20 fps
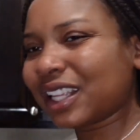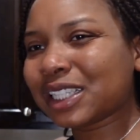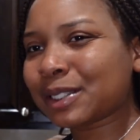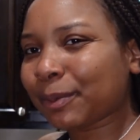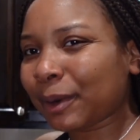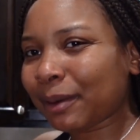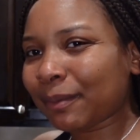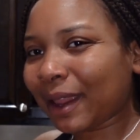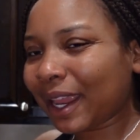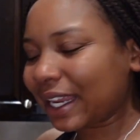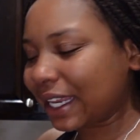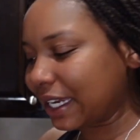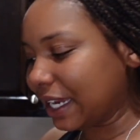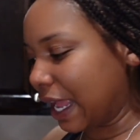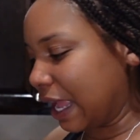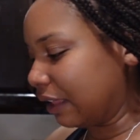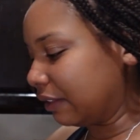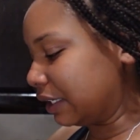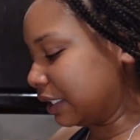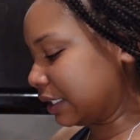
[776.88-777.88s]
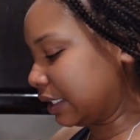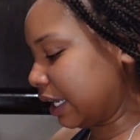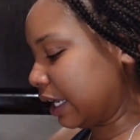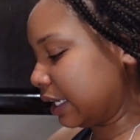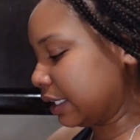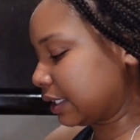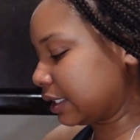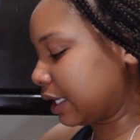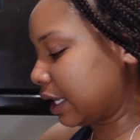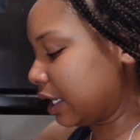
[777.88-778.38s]
let's bring back
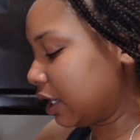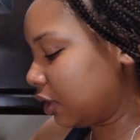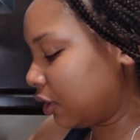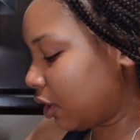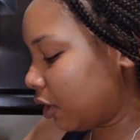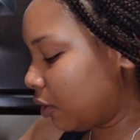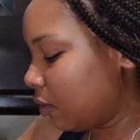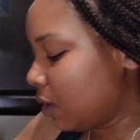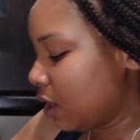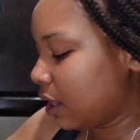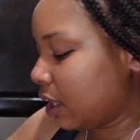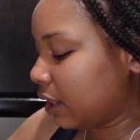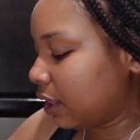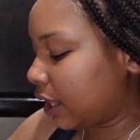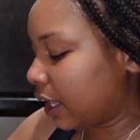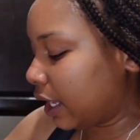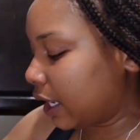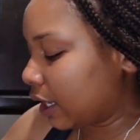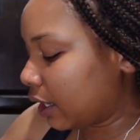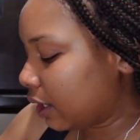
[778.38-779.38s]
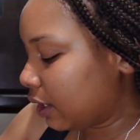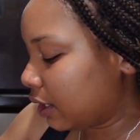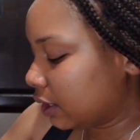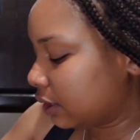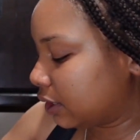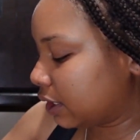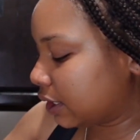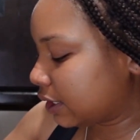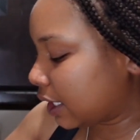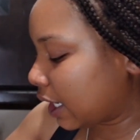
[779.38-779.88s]
analysis, like, you know, like
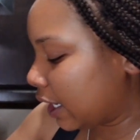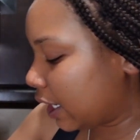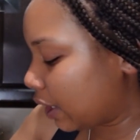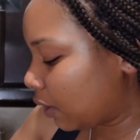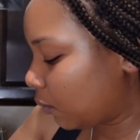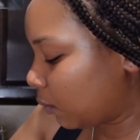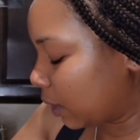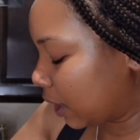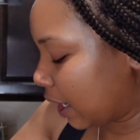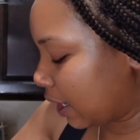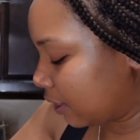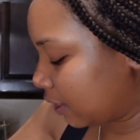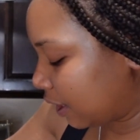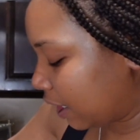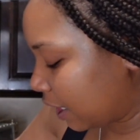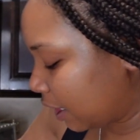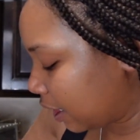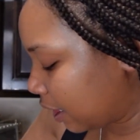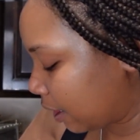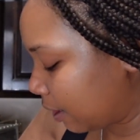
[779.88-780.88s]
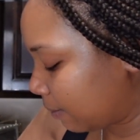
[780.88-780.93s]
deciding what I think